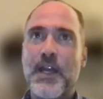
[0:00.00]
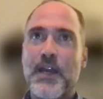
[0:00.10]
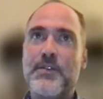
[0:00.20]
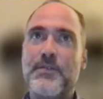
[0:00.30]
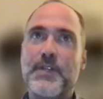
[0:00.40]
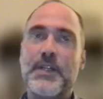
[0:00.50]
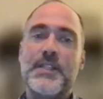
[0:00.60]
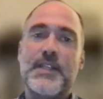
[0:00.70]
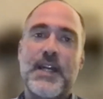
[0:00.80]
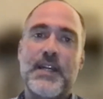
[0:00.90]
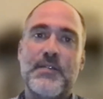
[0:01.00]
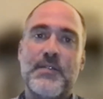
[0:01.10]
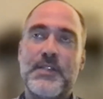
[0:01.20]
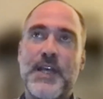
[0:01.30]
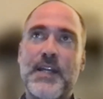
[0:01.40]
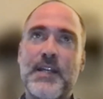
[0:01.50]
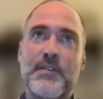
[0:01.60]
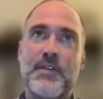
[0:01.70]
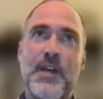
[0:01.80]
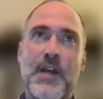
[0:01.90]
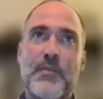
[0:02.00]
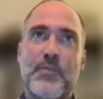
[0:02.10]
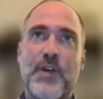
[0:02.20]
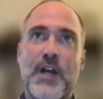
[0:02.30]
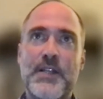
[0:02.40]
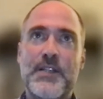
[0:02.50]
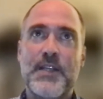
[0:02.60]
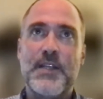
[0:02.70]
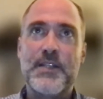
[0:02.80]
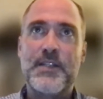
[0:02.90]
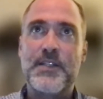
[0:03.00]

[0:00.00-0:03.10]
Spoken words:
It was a really exciting process, because